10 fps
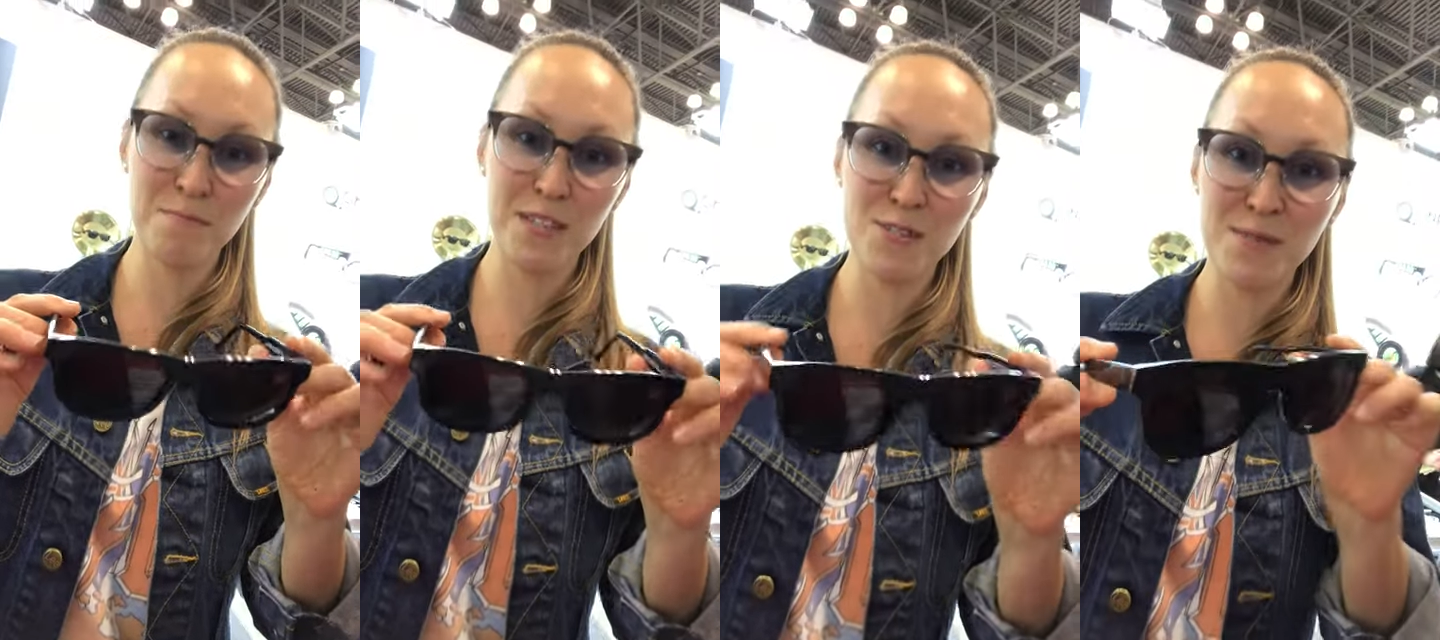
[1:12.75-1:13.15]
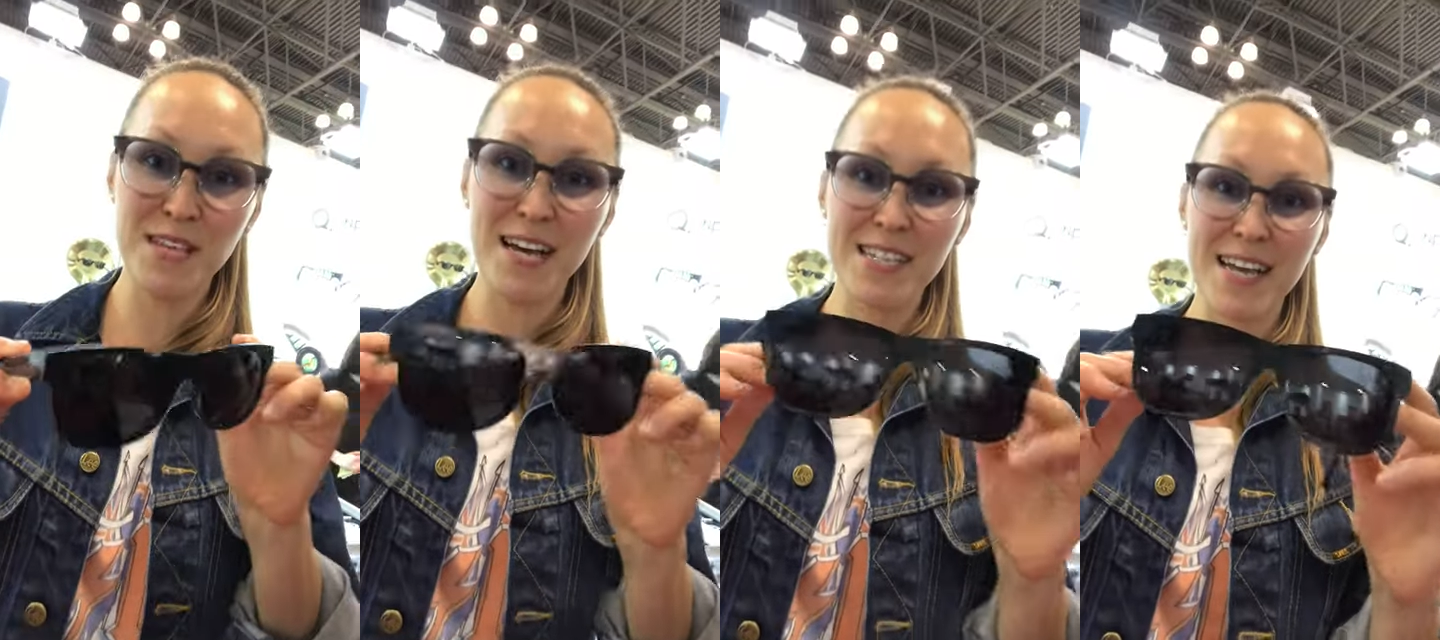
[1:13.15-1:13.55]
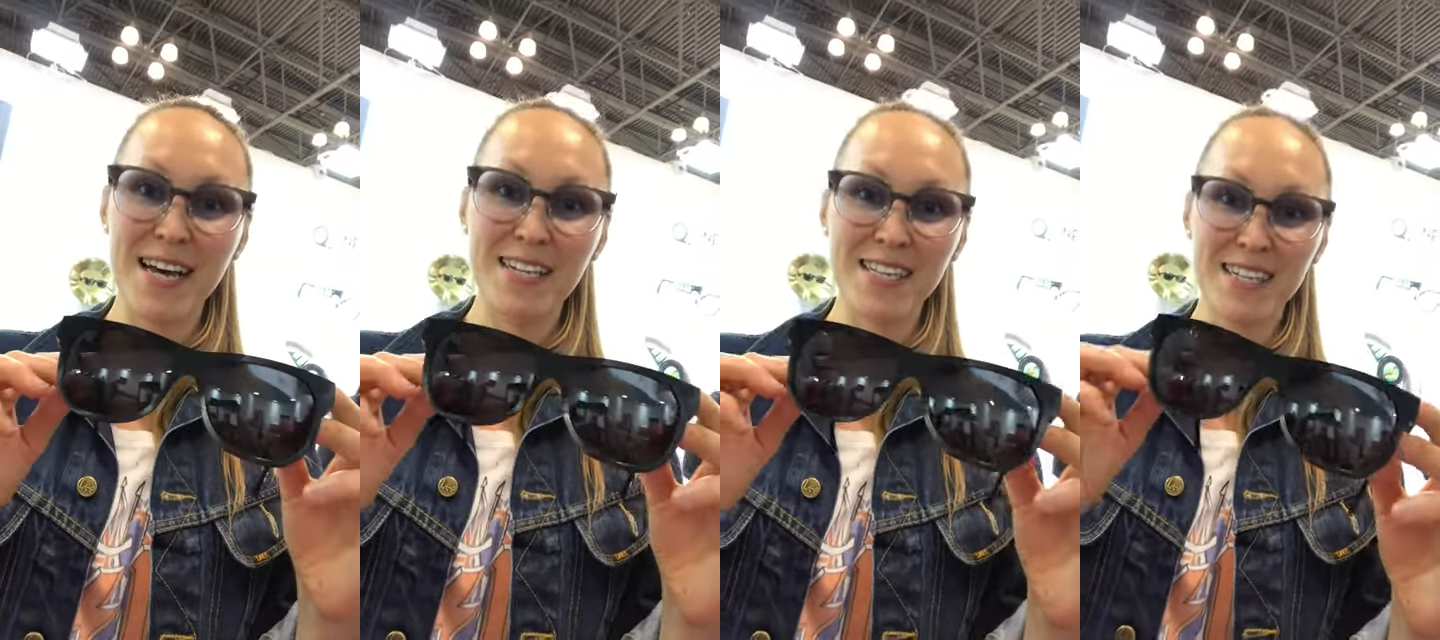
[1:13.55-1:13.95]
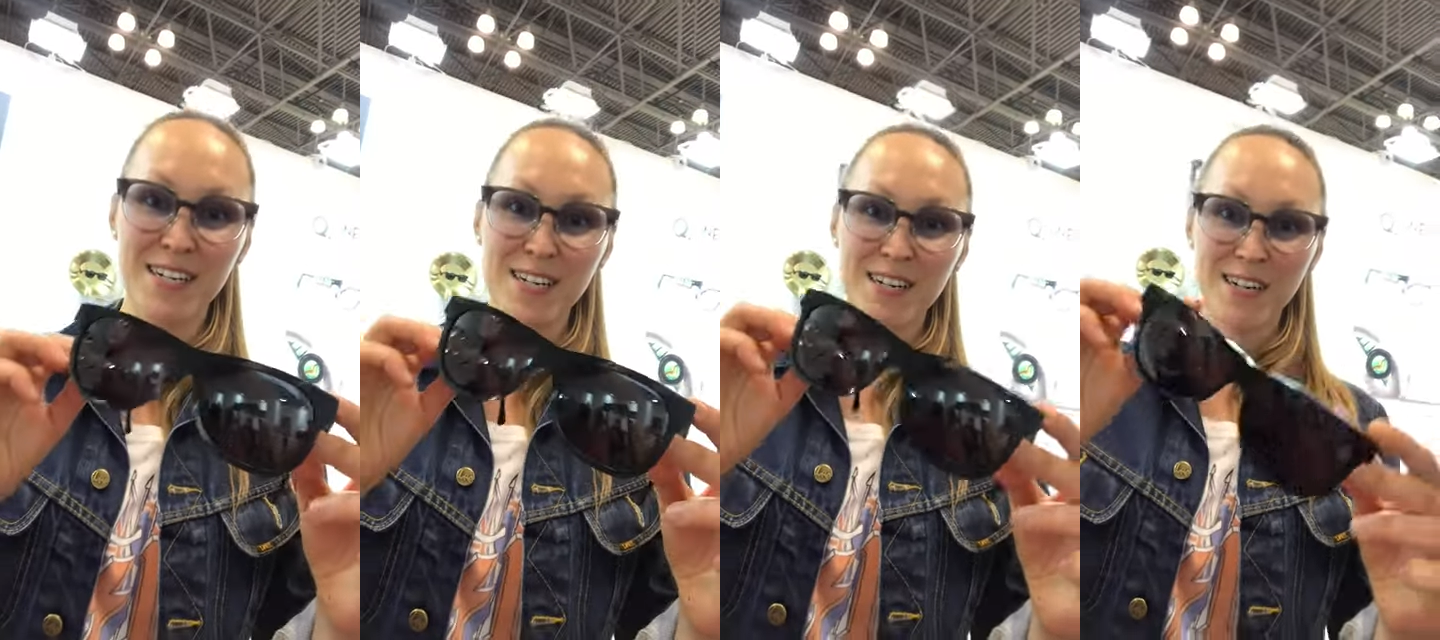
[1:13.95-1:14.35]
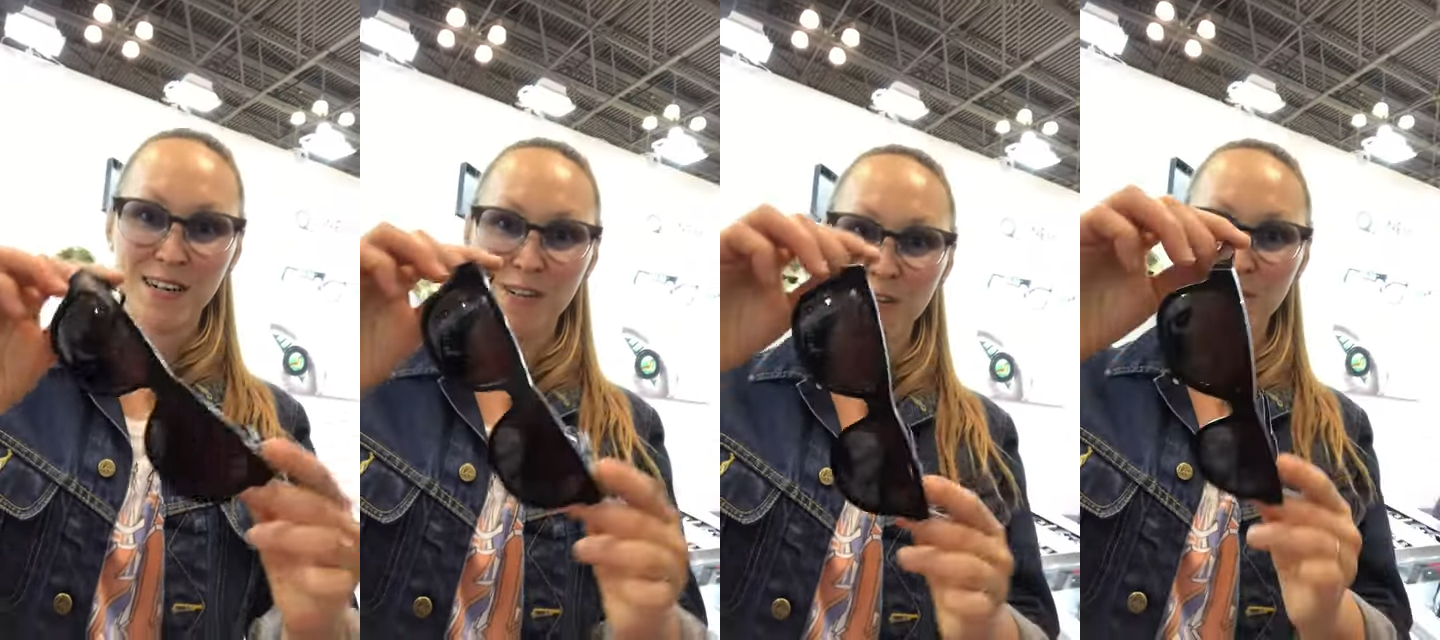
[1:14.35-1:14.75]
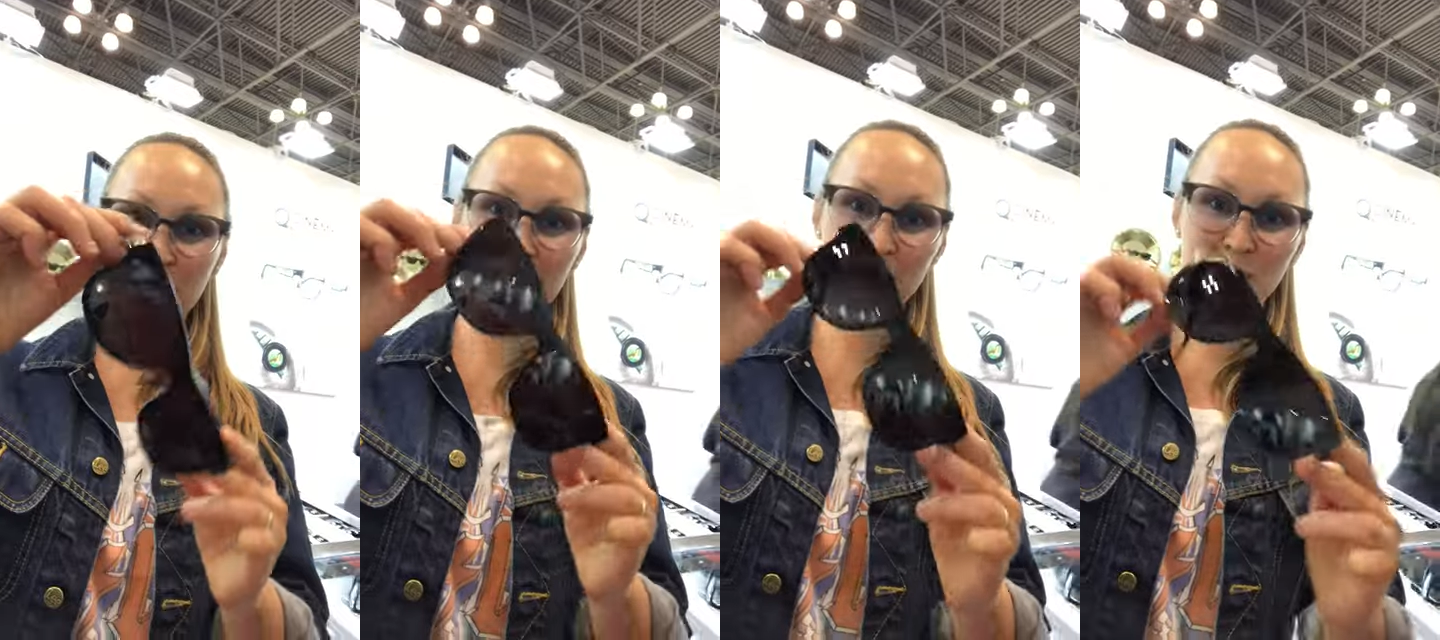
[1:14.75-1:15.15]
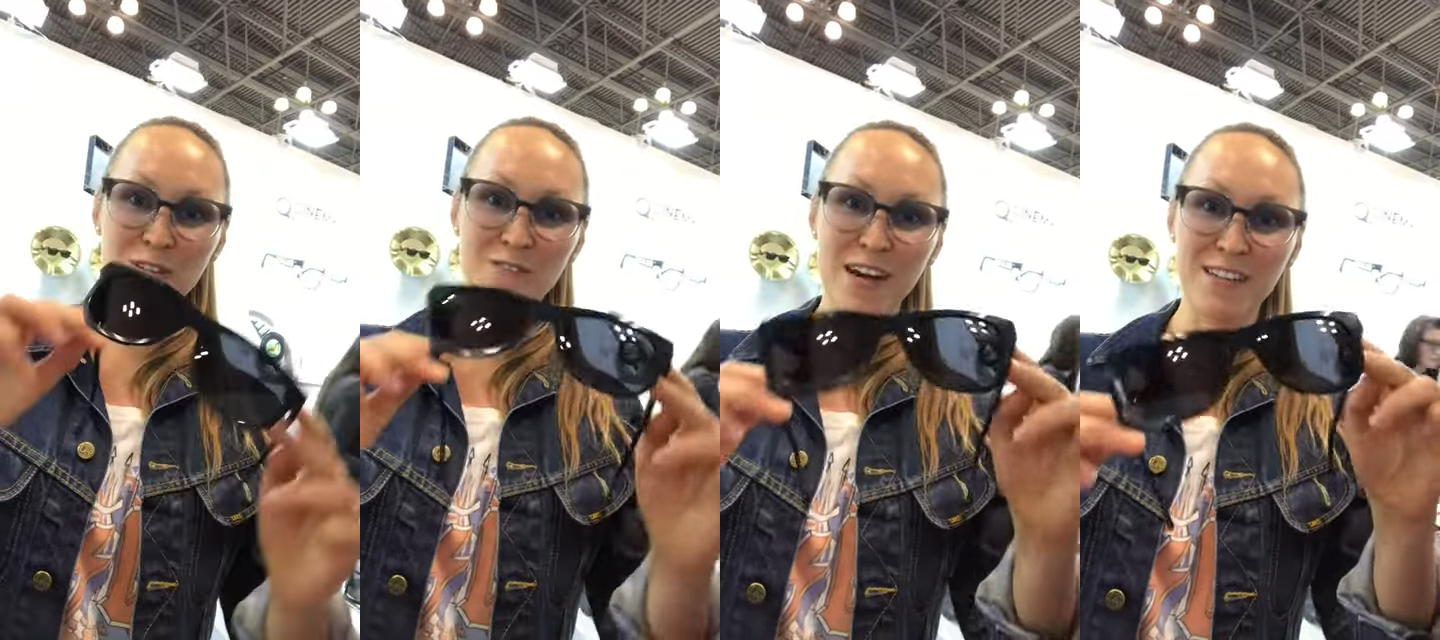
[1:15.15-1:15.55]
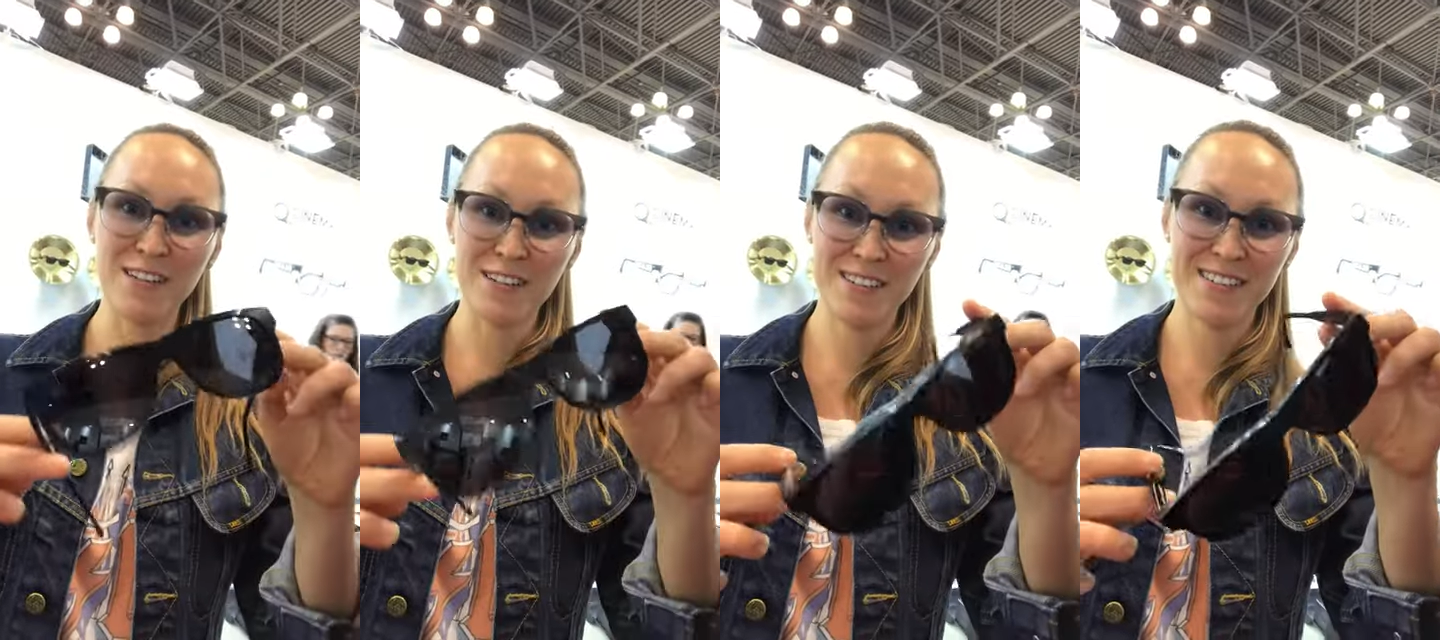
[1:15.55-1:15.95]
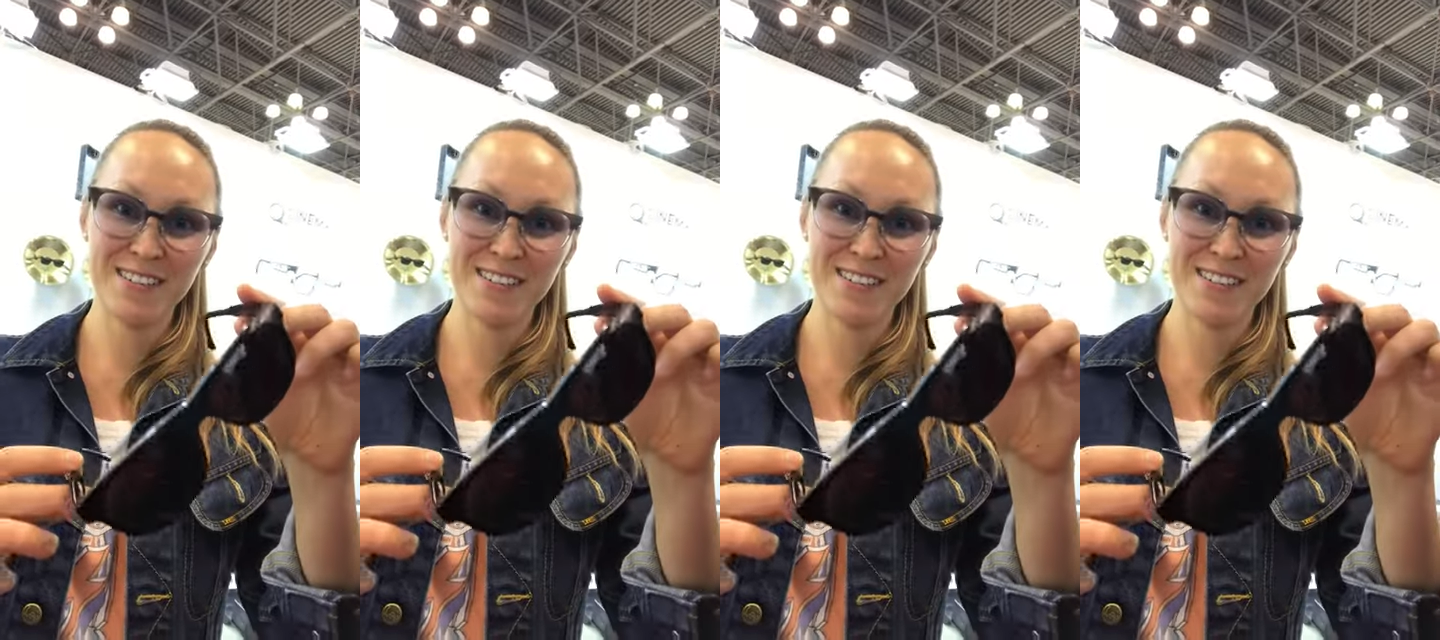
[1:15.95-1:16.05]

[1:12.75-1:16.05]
medium sized head all black all vinyl